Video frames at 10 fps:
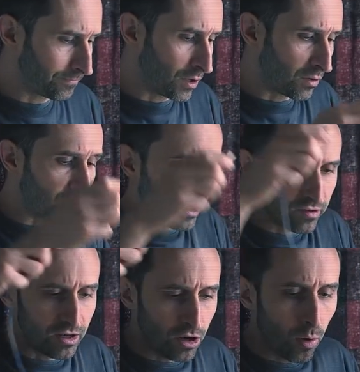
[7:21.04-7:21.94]
you know, as long
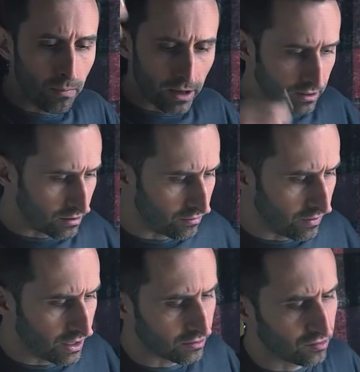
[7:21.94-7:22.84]
as I know about it in
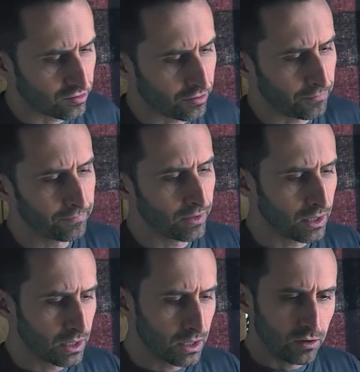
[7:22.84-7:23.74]
advance. So, so
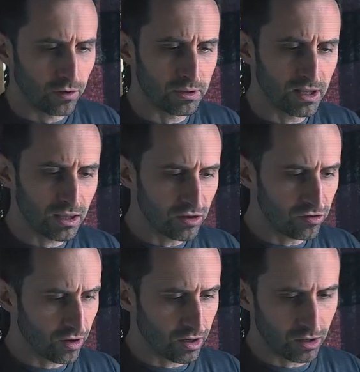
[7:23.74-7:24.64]
I'm going to take
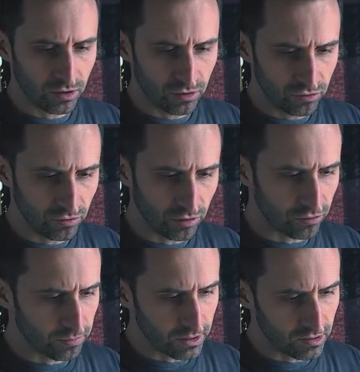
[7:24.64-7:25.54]
these uh, two
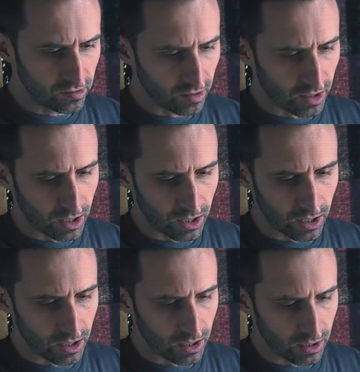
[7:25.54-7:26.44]
clothespins
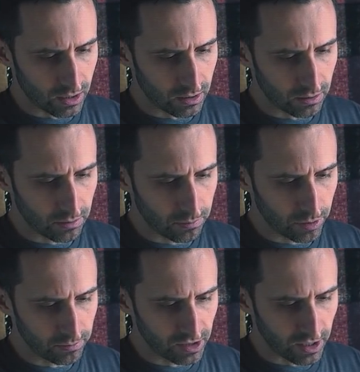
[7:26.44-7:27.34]
and
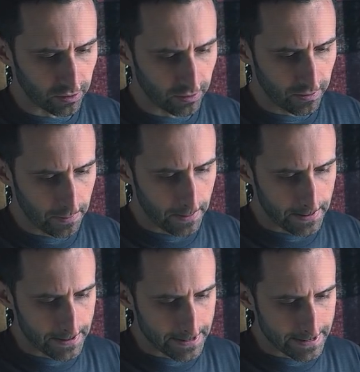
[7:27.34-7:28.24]
put them together,
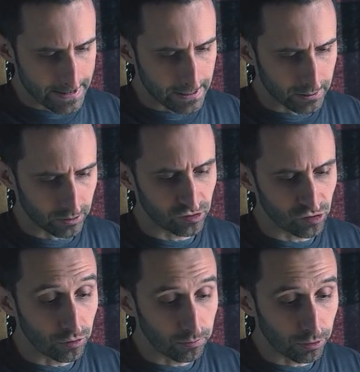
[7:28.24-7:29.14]
or these
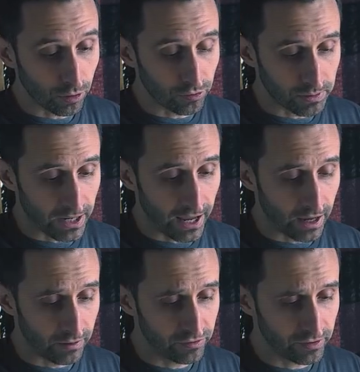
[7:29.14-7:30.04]
two clothespin
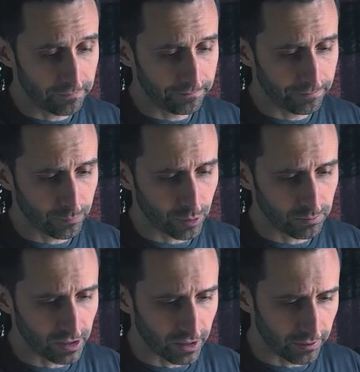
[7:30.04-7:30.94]
halves, put
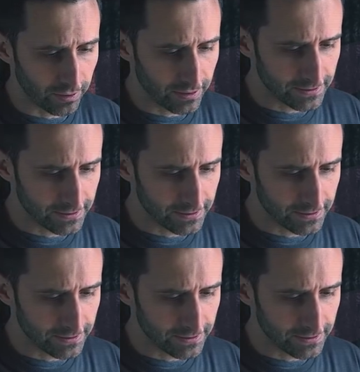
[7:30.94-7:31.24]
them together.